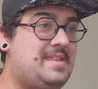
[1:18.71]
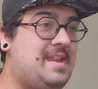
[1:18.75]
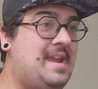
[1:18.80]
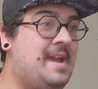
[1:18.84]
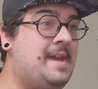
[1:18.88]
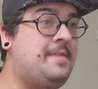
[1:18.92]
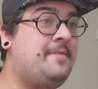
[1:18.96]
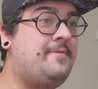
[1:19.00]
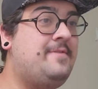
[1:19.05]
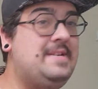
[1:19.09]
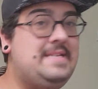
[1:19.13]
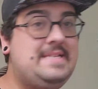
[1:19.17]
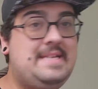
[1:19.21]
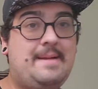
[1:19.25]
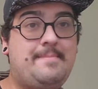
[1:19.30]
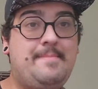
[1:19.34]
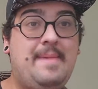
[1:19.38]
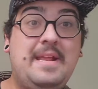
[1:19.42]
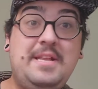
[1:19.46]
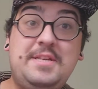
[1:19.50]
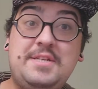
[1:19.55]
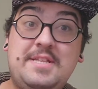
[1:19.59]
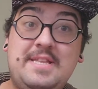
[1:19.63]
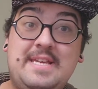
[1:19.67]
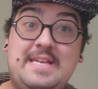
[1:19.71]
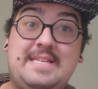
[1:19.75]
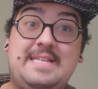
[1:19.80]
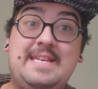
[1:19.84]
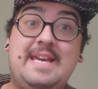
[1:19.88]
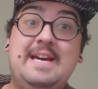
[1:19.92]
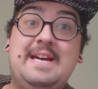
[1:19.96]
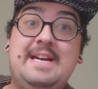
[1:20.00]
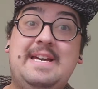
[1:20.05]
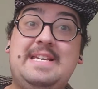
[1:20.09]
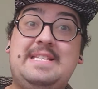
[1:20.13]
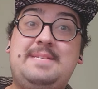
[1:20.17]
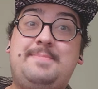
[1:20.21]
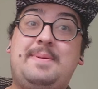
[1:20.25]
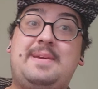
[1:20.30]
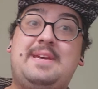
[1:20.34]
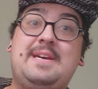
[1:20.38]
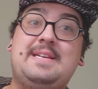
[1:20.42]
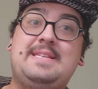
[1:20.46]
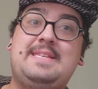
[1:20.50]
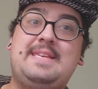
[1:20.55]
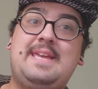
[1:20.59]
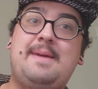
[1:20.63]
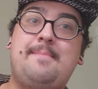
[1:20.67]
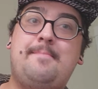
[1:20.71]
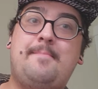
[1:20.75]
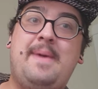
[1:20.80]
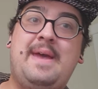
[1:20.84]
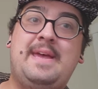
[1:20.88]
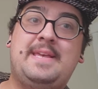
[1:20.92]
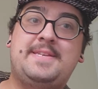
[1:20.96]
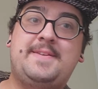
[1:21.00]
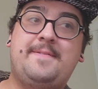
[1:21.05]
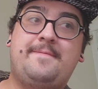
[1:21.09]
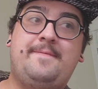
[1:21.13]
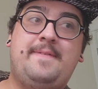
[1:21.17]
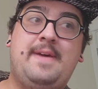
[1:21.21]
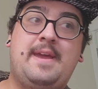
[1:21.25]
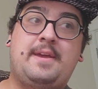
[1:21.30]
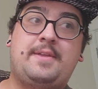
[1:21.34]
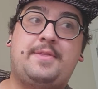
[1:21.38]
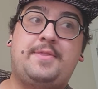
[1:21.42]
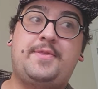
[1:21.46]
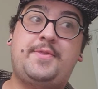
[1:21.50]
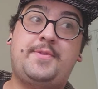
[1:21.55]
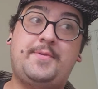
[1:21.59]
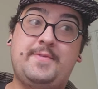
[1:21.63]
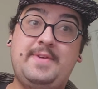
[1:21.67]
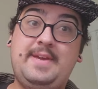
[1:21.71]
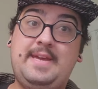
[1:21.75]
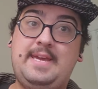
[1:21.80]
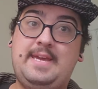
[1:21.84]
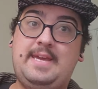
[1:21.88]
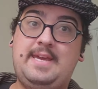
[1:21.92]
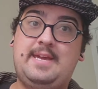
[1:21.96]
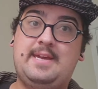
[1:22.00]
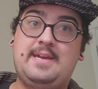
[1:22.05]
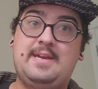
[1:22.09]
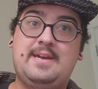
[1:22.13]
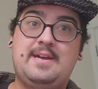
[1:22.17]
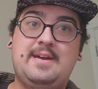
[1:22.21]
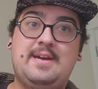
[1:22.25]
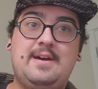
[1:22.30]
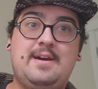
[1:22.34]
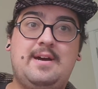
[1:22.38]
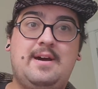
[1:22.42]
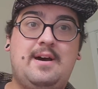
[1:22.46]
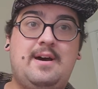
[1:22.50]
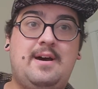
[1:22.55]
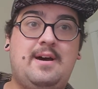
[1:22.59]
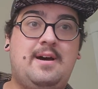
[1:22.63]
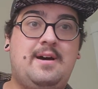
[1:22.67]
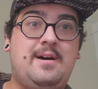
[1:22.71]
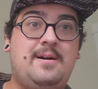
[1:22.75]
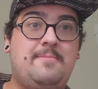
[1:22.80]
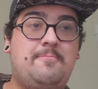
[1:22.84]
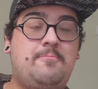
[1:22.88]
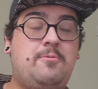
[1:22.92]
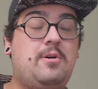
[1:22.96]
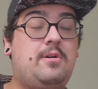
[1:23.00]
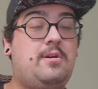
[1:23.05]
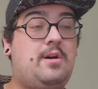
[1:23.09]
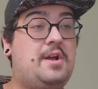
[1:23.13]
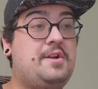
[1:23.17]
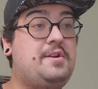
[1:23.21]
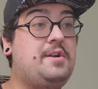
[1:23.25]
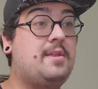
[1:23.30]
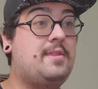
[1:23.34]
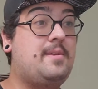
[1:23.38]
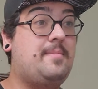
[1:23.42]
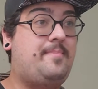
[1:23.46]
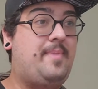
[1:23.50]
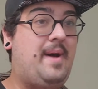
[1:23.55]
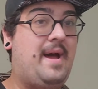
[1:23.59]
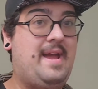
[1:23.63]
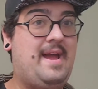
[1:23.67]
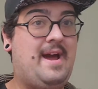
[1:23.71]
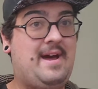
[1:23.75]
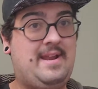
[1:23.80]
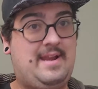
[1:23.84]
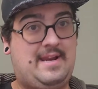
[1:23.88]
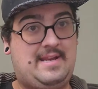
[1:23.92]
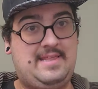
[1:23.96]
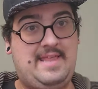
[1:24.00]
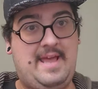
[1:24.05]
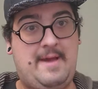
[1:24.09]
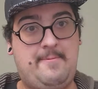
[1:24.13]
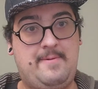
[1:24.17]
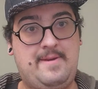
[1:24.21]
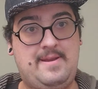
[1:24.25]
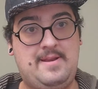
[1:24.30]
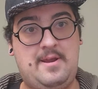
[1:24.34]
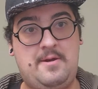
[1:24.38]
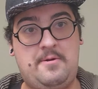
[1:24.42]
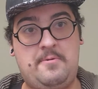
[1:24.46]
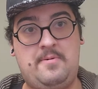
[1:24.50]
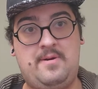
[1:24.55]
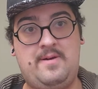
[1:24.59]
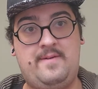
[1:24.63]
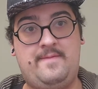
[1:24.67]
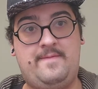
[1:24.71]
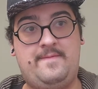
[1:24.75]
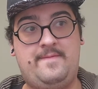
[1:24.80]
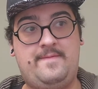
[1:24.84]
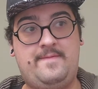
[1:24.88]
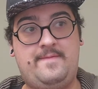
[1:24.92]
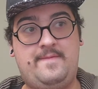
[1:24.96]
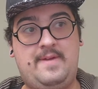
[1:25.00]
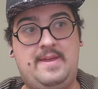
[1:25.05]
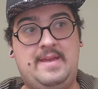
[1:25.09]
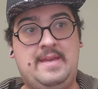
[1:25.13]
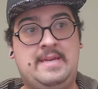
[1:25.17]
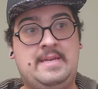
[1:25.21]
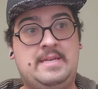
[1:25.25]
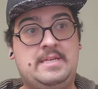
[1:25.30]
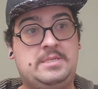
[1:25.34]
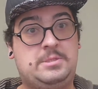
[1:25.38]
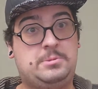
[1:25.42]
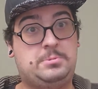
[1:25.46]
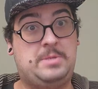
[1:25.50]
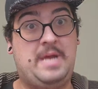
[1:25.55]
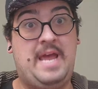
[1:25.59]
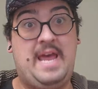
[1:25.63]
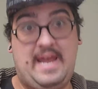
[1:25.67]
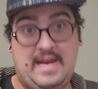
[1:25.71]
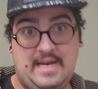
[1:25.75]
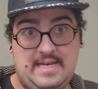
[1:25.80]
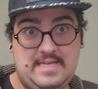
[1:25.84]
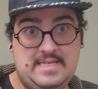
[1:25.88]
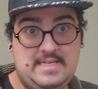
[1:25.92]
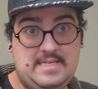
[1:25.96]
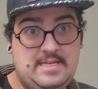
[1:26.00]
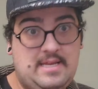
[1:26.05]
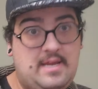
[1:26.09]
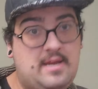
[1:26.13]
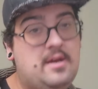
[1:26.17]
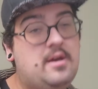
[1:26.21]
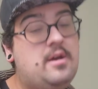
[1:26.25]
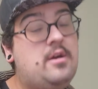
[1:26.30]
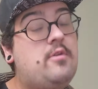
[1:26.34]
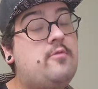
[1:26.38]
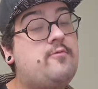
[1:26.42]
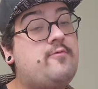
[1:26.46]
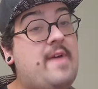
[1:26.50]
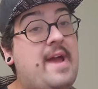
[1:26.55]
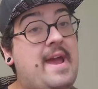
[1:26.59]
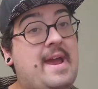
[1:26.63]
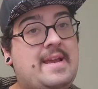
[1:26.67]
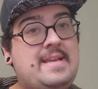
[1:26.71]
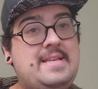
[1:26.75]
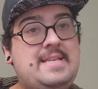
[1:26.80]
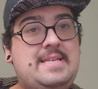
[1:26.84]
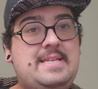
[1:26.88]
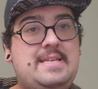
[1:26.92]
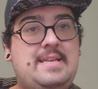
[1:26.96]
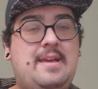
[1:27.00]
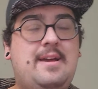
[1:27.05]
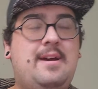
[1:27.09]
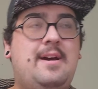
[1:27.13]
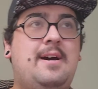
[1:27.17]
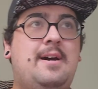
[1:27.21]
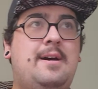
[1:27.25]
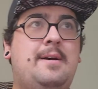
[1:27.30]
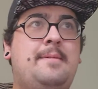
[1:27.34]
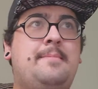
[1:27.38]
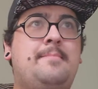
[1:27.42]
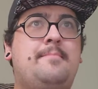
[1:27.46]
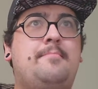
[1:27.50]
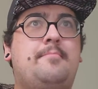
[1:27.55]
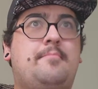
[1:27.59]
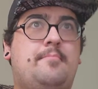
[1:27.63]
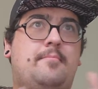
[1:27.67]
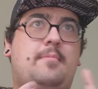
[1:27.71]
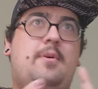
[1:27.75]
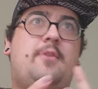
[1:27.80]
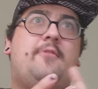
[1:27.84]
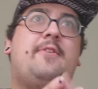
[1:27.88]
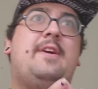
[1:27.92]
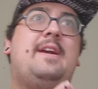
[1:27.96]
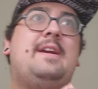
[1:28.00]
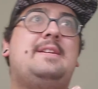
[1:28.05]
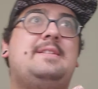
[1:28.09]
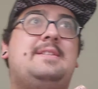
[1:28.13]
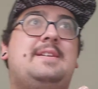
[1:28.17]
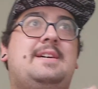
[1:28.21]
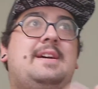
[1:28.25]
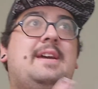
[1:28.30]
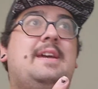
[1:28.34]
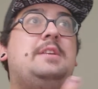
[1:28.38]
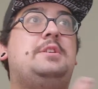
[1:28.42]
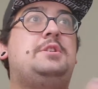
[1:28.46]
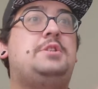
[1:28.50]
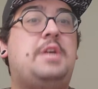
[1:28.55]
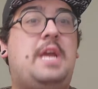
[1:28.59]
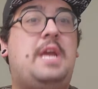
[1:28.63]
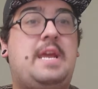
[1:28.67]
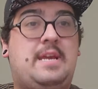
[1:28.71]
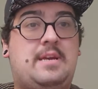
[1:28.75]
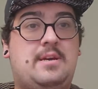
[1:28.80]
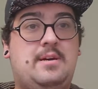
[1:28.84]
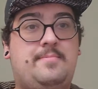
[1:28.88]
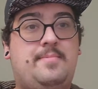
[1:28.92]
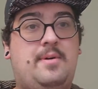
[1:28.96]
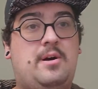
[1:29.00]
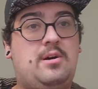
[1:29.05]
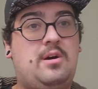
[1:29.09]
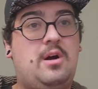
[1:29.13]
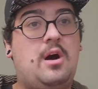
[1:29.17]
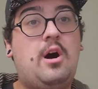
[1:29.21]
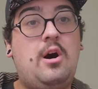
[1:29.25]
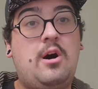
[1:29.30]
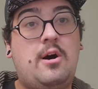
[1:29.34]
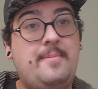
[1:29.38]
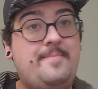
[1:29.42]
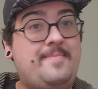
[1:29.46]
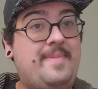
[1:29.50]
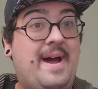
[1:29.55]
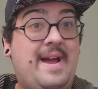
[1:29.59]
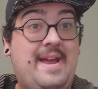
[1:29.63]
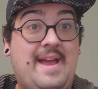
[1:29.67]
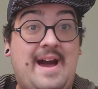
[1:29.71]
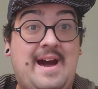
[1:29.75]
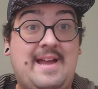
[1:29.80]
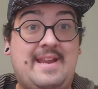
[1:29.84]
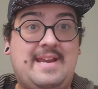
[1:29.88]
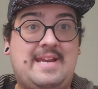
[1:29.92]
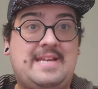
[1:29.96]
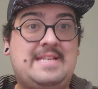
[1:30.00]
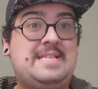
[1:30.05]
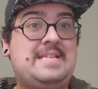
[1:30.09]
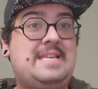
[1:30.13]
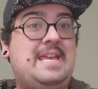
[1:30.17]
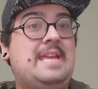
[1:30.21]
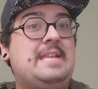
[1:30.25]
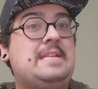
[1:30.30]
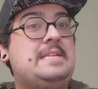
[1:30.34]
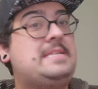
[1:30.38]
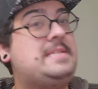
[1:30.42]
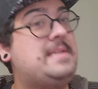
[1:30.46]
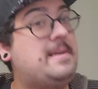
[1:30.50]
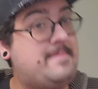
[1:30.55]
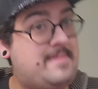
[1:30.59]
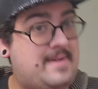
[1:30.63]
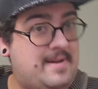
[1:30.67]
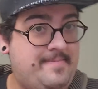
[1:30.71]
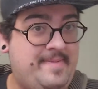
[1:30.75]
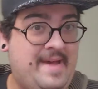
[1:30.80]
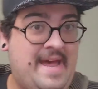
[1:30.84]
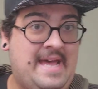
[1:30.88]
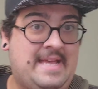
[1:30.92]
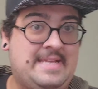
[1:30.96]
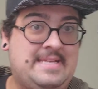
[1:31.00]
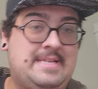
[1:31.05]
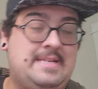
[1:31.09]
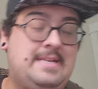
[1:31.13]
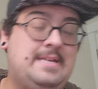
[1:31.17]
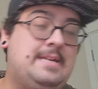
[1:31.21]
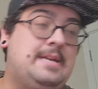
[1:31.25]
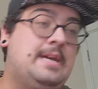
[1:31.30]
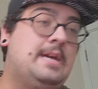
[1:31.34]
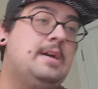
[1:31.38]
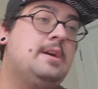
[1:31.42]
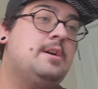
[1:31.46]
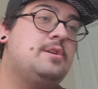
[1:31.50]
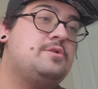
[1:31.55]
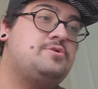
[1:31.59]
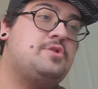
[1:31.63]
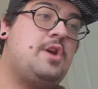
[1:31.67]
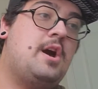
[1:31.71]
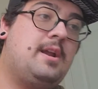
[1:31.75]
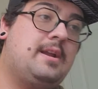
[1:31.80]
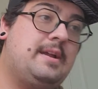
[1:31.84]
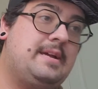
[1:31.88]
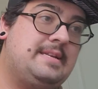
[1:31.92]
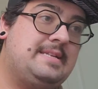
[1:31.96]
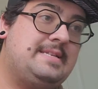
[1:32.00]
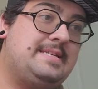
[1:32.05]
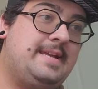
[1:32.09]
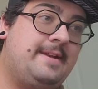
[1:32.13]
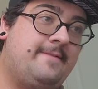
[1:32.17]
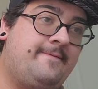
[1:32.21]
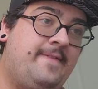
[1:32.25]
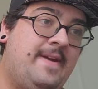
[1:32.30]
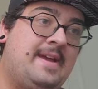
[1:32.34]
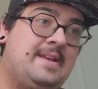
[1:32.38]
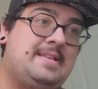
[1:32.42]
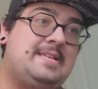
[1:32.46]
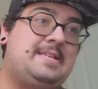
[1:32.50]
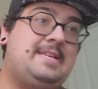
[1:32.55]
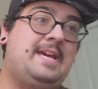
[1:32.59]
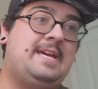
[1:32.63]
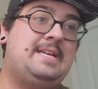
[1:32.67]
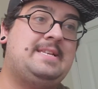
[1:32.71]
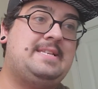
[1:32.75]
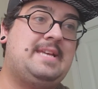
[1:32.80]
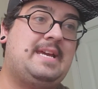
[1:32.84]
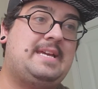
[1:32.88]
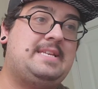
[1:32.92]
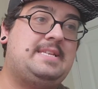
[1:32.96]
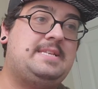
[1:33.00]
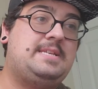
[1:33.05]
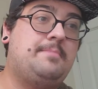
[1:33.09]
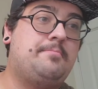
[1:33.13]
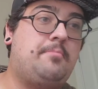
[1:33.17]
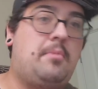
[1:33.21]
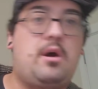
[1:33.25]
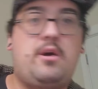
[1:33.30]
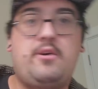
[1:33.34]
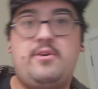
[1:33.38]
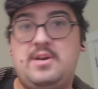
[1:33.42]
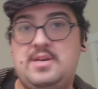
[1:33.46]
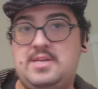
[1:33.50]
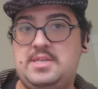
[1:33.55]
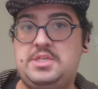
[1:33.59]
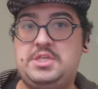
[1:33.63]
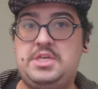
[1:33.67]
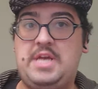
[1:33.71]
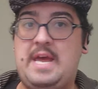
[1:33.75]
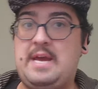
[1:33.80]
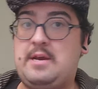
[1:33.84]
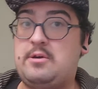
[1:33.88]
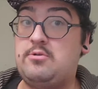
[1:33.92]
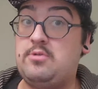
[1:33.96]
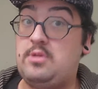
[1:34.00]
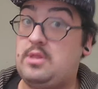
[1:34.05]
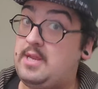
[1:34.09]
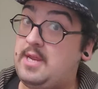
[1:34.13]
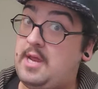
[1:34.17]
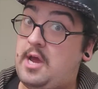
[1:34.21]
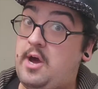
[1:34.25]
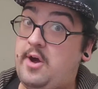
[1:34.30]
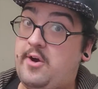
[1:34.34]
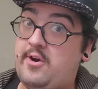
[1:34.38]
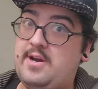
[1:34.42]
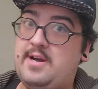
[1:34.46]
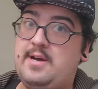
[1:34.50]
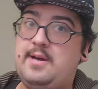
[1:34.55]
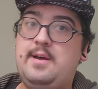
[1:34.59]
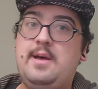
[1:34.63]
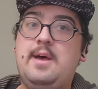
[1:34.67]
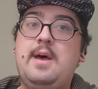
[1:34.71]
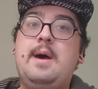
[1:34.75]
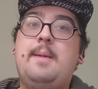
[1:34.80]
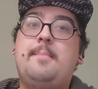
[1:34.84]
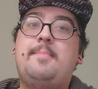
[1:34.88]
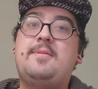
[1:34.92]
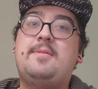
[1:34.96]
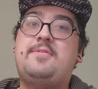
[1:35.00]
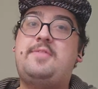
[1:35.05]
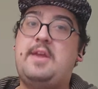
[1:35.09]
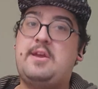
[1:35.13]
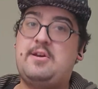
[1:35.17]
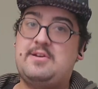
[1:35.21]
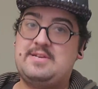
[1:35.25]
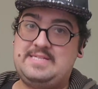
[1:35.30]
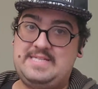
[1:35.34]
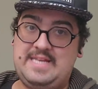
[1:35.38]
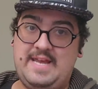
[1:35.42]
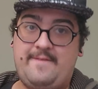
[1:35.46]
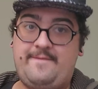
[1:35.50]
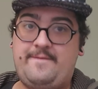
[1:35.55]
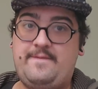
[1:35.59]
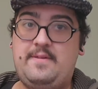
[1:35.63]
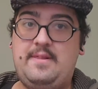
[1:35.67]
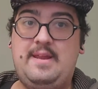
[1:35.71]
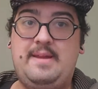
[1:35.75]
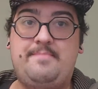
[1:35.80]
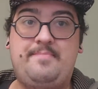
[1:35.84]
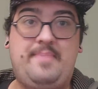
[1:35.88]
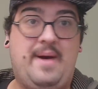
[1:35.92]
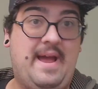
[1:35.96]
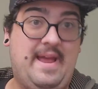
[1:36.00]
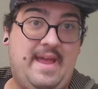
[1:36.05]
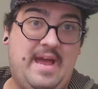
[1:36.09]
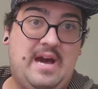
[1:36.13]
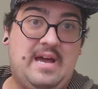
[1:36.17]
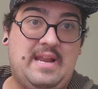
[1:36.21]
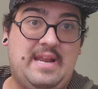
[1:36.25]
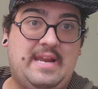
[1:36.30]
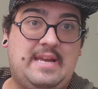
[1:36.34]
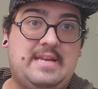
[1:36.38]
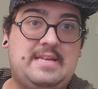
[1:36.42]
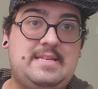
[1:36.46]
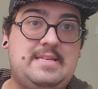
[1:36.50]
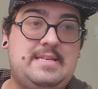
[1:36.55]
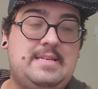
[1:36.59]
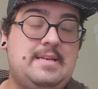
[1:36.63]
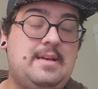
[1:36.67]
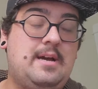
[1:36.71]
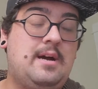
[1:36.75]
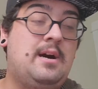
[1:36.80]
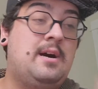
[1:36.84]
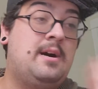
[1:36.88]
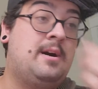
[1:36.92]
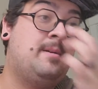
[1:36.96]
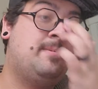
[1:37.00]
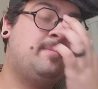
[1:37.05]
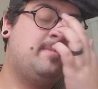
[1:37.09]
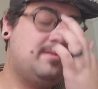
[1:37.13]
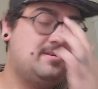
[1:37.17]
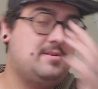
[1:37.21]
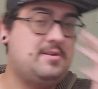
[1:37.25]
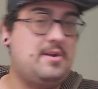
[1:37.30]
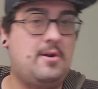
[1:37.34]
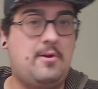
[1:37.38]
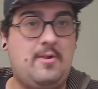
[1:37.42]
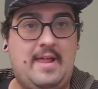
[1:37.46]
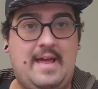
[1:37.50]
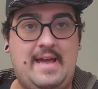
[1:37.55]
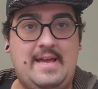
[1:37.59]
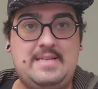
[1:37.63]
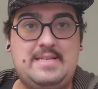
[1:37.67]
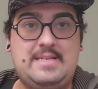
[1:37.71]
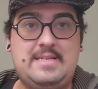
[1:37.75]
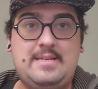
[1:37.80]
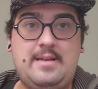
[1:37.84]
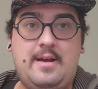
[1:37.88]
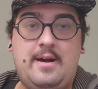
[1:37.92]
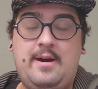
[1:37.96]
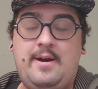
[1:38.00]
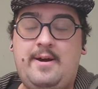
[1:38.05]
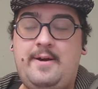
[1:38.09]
the reason I mention this is because in Mass Effect 3, another biotic that we know of is Rex. Rex, Miranda, and Jacob are all biotics in some capacity. Not as advanced as Samara, Jack, or Liara, but they are definitely biotics, no less.